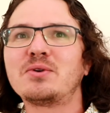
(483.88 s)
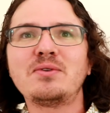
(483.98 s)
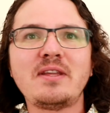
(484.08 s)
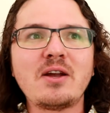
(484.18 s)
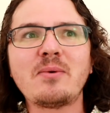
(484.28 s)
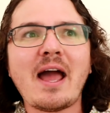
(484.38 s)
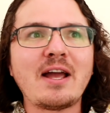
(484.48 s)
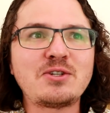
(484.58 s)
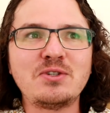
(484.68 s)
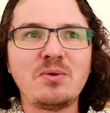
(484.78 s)
You're the
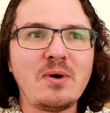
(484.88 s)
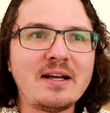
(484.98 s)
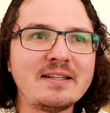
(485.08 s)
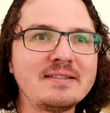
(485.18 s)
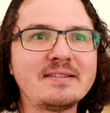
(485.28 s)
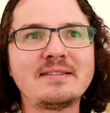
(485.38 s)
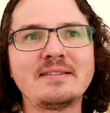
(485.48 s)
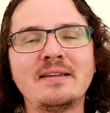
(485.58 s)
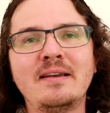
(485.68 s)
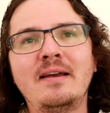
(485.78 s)
irrational
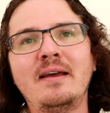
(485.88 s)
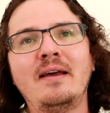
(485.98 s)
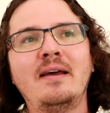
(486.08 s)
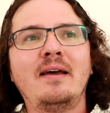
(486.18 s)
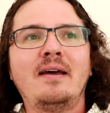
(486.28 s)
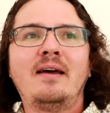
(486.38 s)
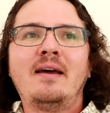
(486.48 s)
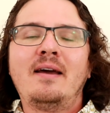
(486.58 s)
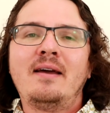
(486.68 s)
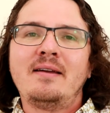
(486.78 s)
ones.
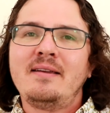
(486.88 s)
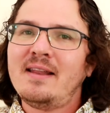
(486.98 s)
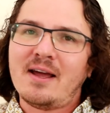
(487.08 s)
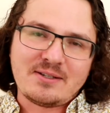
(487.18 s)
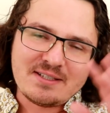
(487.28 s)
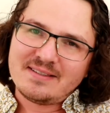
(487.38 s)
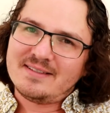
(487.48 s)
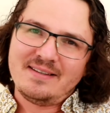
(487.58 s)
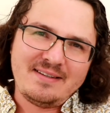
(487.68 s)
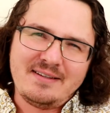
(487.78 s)
You know,
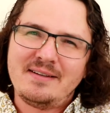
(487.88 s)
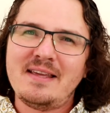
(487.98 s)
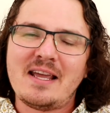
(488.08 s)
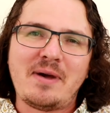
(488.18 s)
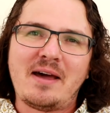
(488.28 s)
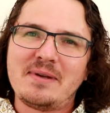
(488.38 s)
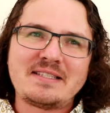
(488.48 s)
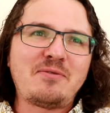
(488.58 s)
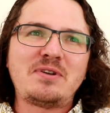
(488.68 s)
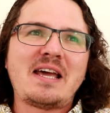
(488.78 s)
just think about it. Because
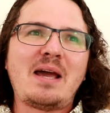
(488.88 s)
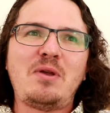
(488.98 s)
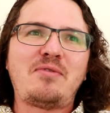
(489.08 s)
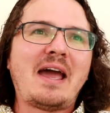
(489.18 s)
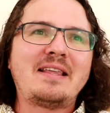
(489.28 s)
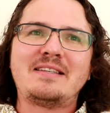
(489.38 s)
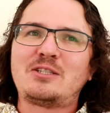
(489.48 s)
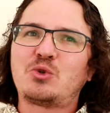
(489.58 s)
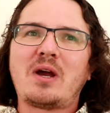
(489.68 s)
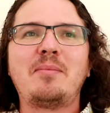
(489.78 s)
every time we've had this
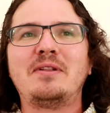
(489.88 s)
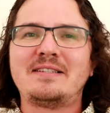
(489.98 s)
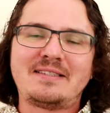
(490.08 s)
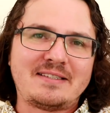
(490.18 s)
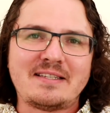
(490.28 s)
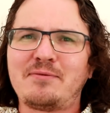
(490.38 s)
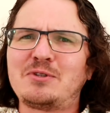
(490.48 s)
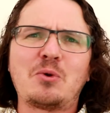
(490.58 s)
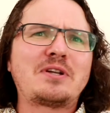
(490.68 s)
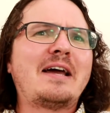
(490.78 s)
tribalist stuff,
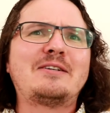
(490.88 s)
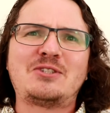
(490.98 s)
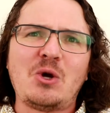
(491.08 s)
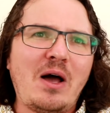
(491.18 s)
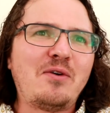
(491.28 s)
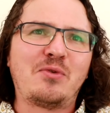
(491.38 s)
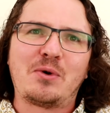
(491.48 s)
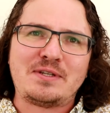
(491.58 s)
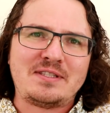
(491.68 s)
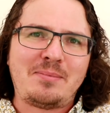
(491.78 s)
it's worked out so well
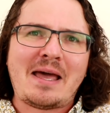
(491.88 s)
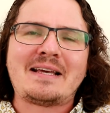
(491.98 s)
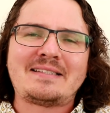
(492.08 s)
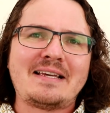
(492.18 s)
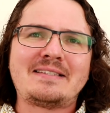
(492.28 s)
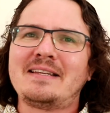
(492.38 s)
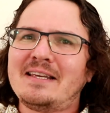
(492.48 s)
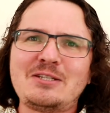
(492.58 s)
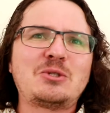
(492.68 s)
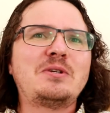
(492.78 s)
for us in the past, hasn't it?
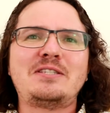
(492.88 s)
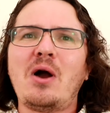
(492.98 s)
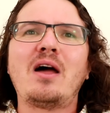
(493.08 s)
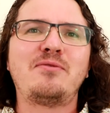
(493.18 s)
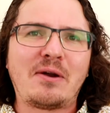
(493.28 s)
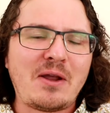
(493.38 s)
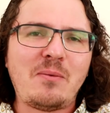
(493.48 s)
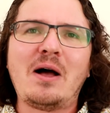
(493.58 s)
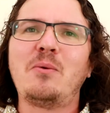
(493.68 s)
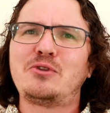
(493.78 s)
History's gone very
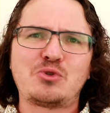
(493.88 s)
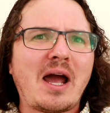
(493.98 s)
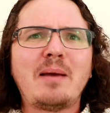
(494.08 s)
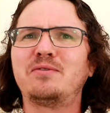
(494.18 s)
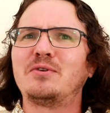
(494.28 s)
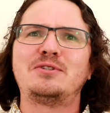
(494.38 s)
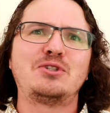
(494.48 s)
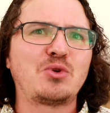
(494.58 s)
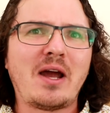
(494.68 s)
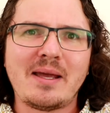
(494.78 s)
well with tribes versus
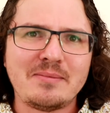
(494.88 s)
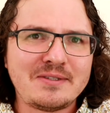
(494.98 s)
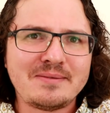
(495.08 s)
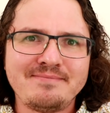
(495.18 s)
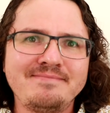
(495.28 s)
tribes.